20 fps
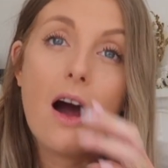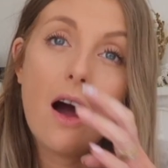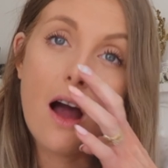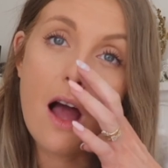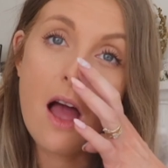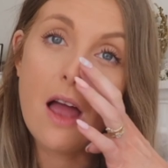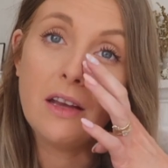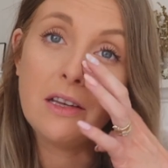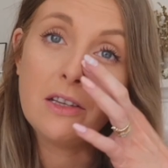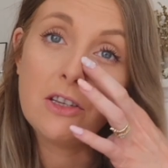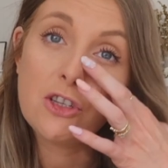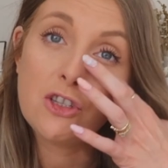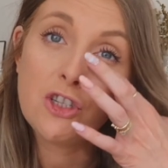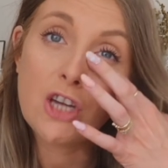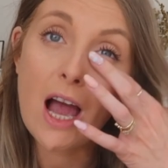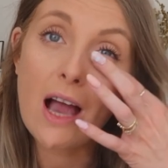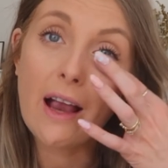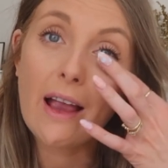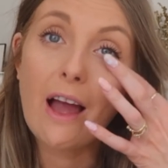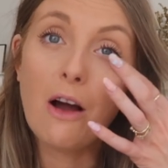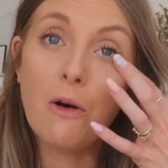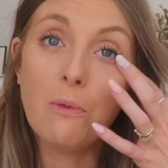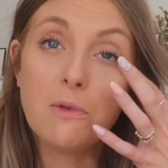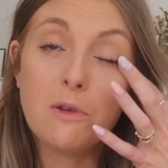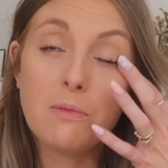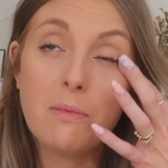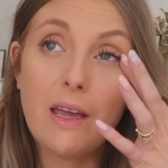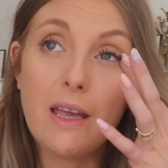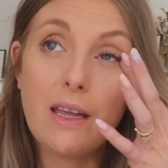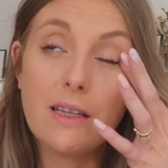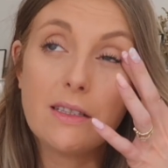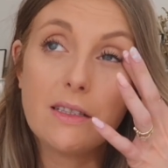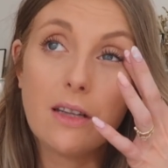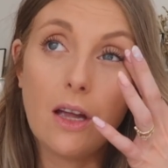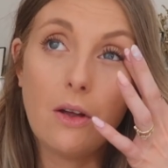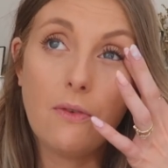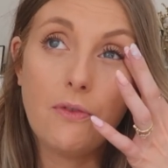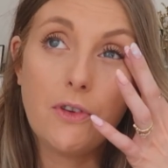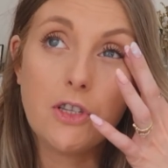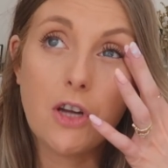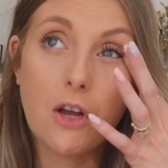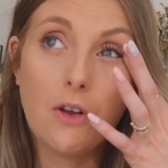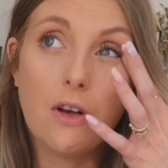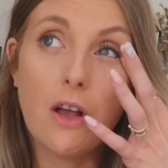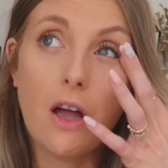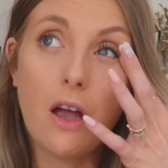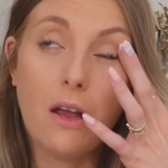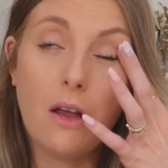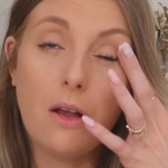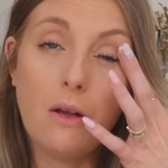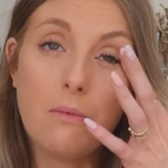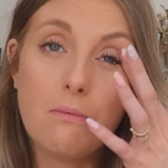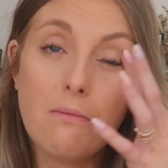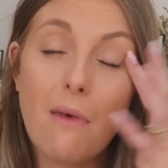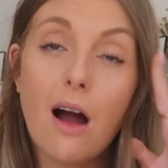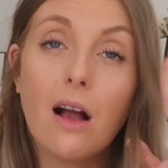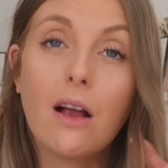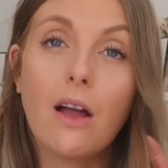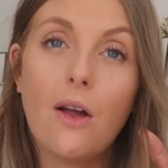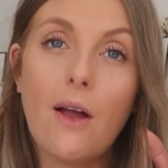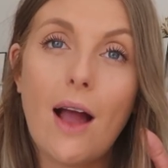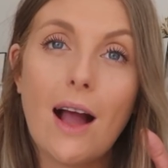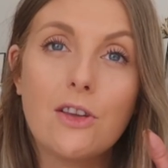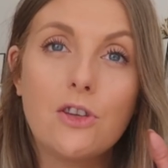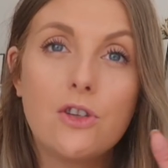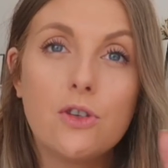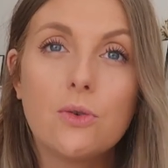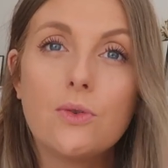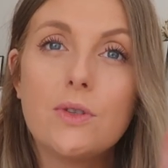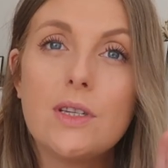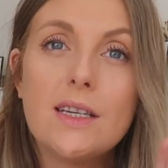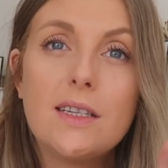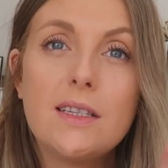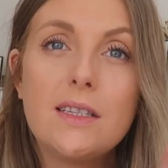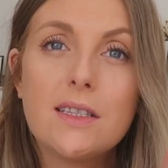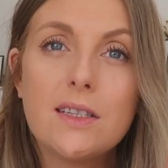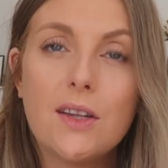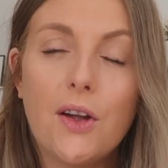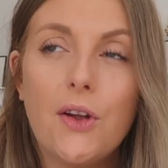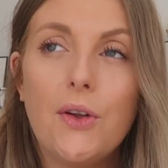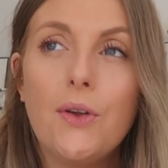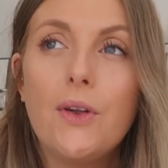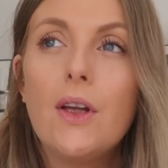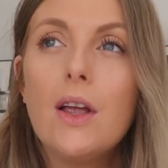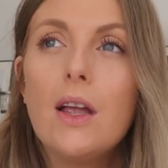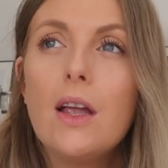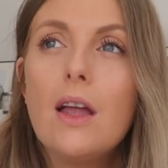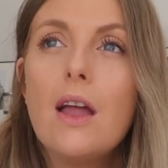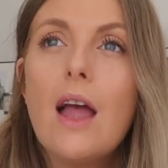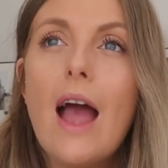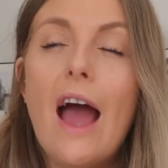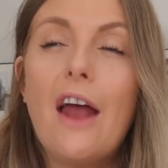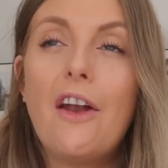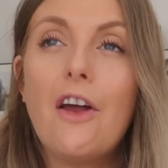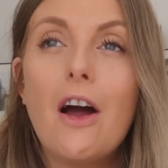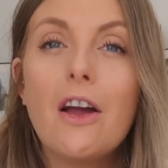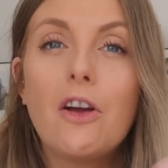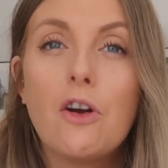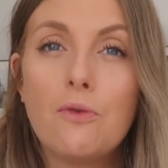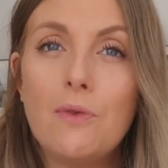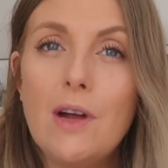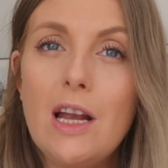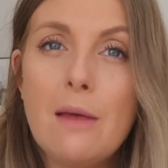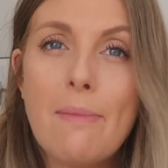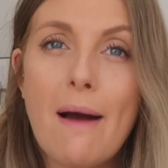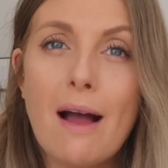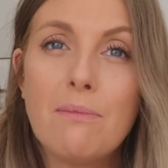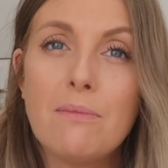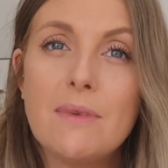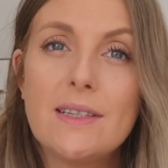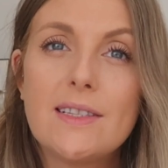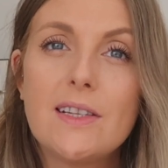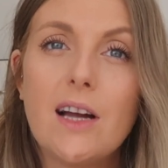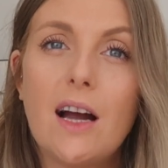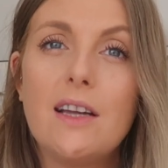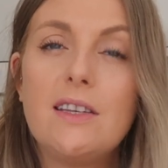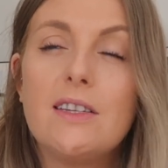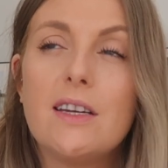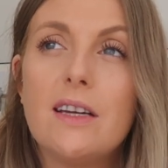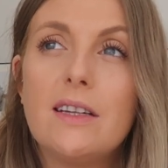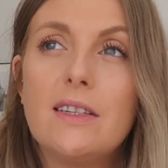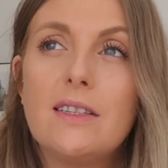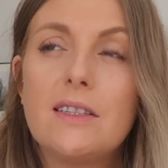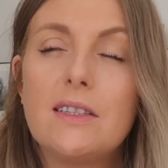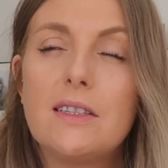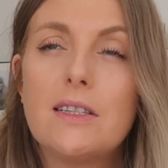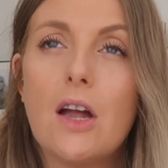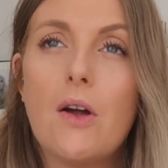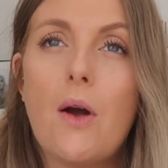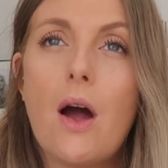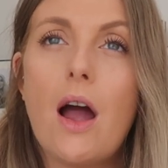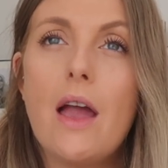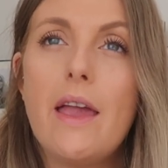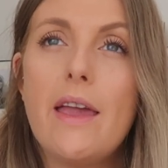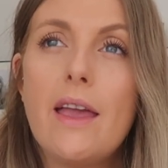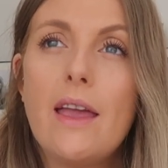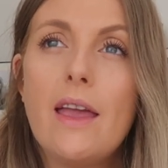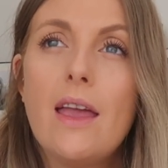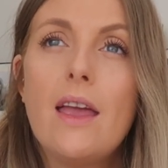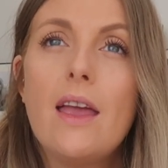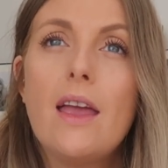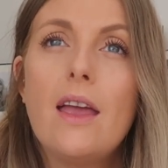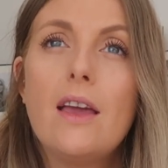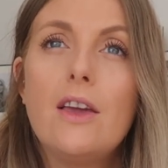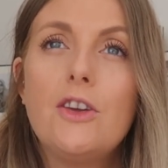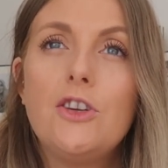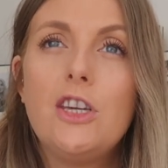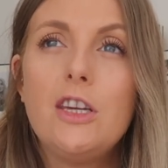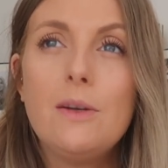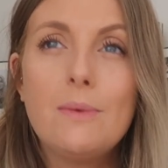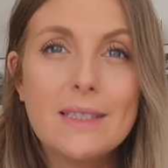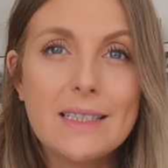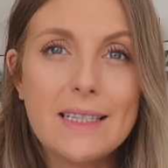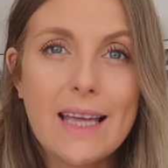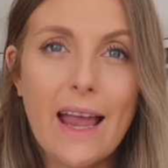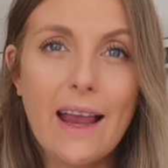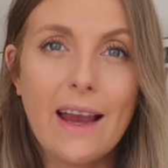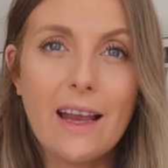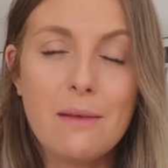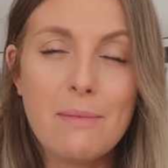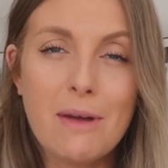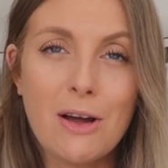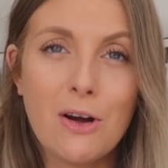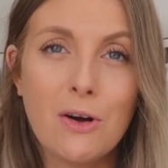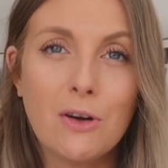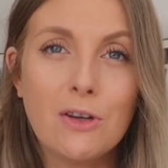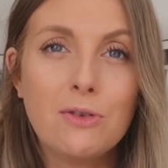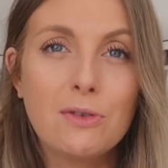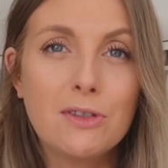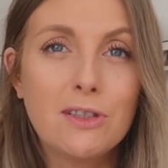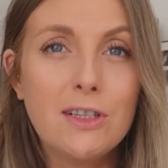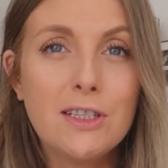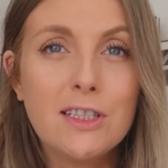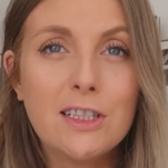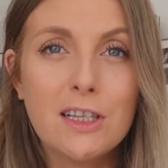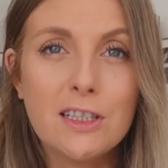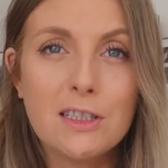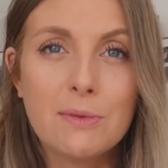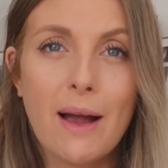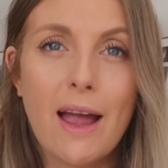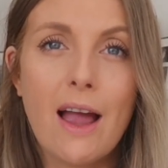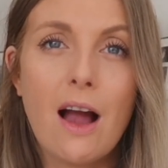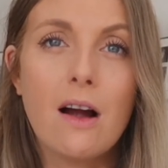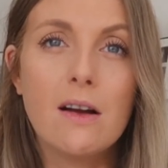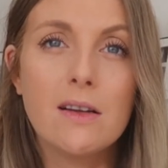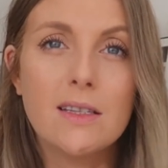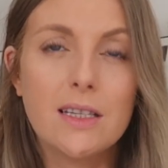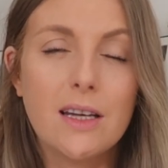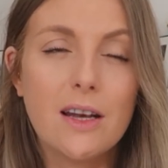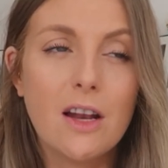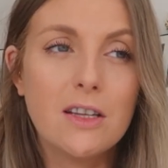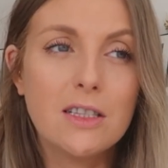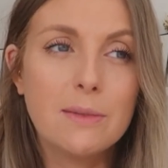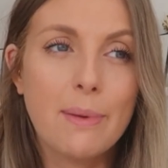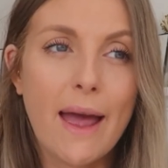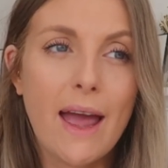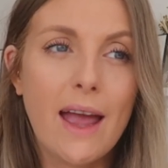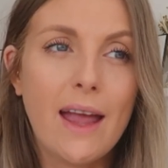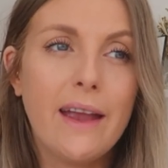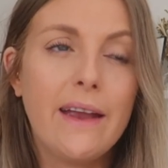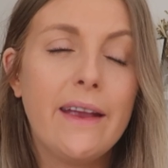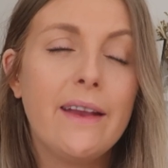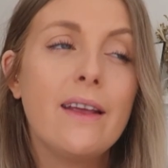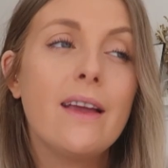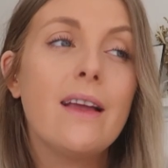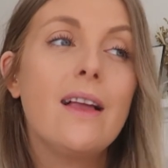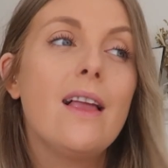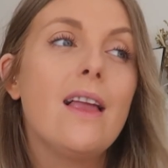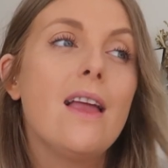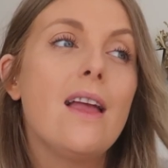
And Jack helped me. So if you don't know, Margot had jaundice. So, and I got really bad mastitis. So I, she wasn't getting any milk. She was losing loads of weight. I was in loads of pain.